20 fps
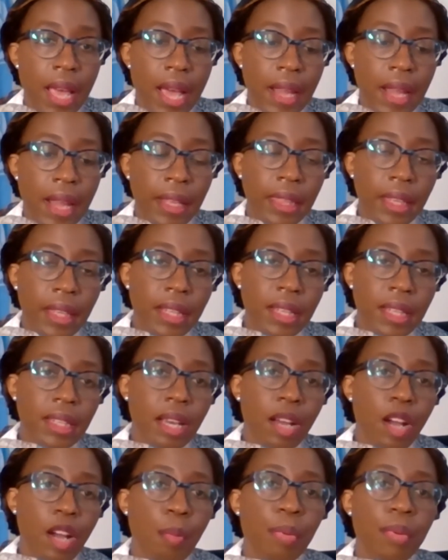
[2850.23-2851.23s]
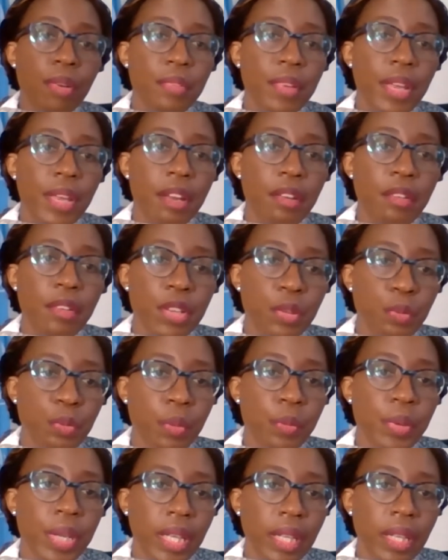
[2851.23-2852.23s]
And I think there's a couple of areas
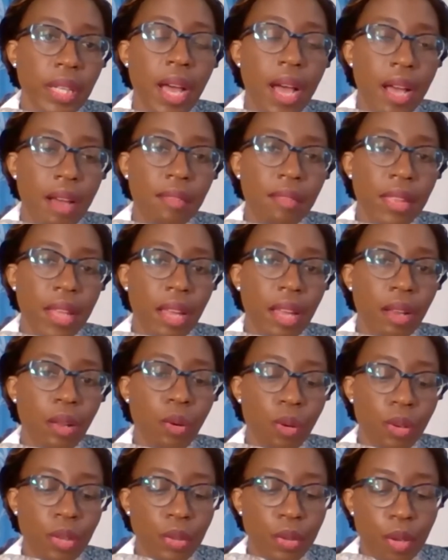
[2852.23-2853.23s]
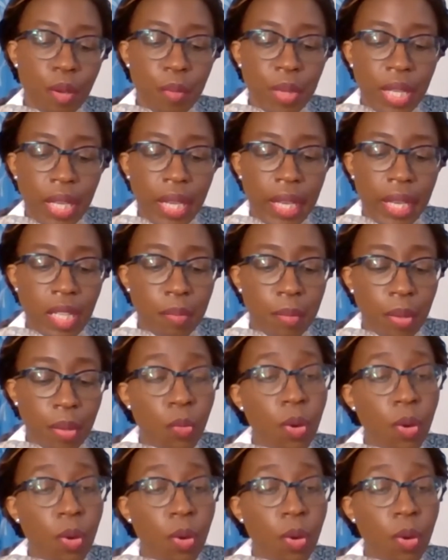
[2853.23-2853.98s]
where we can have that long-term engagement.